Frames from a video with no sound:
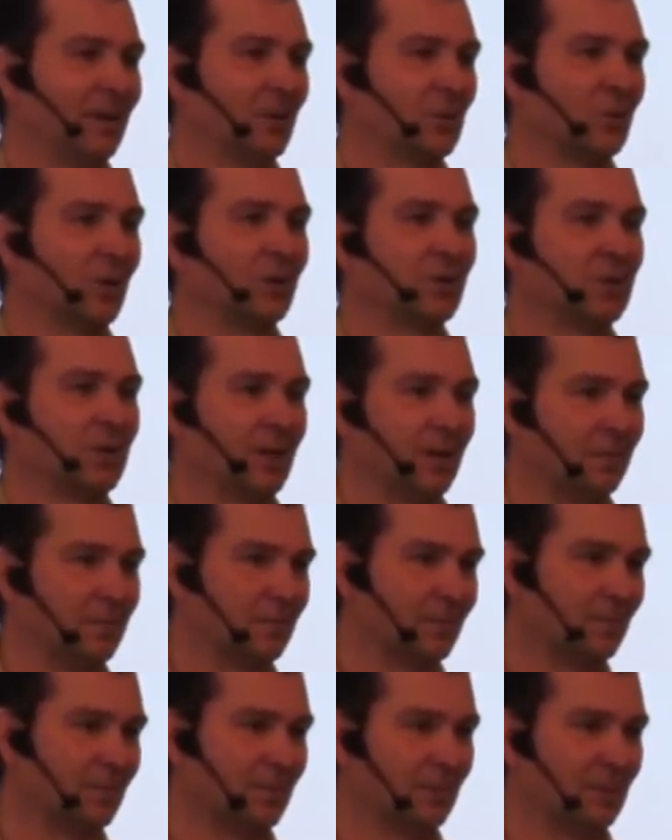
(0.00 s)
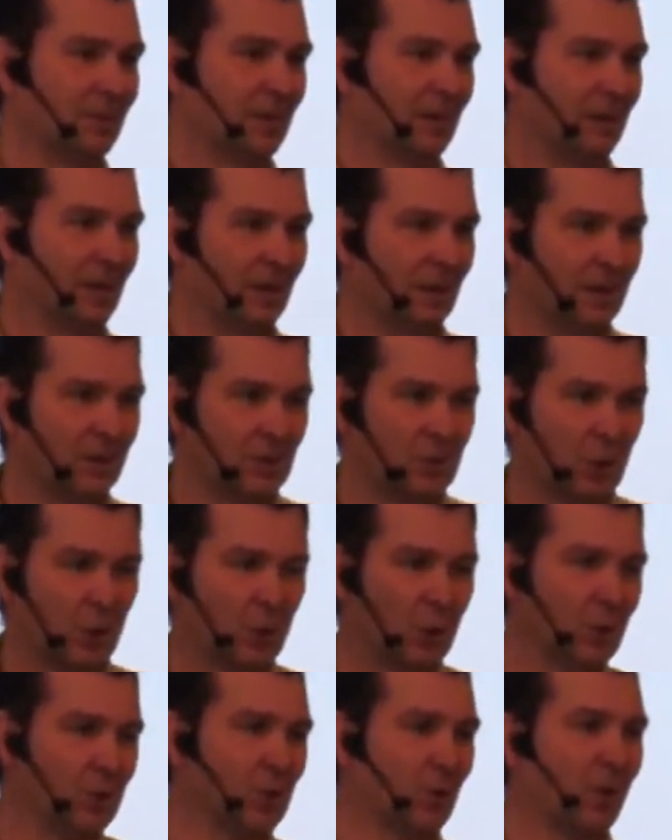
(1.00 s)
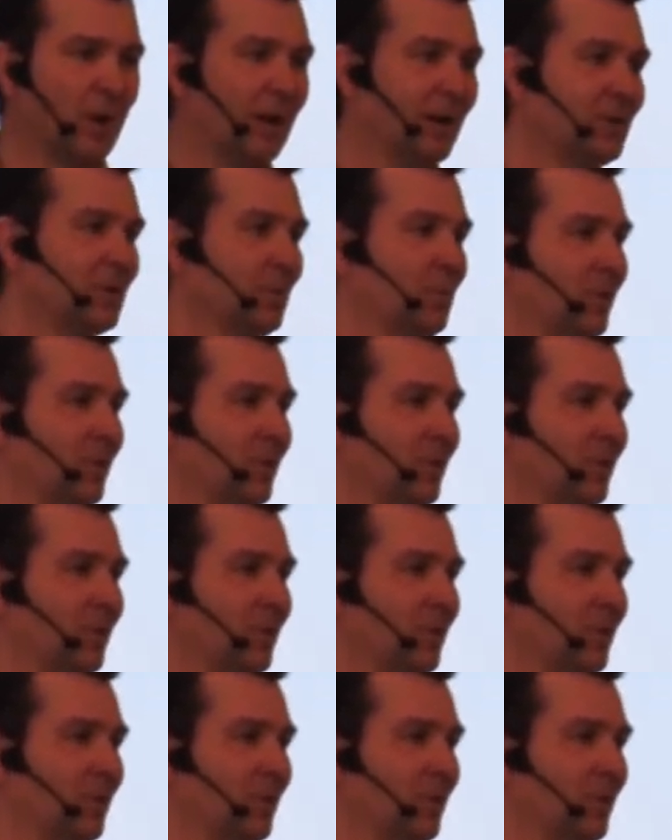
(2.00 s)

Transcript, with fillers: Trust him. Turn your eyes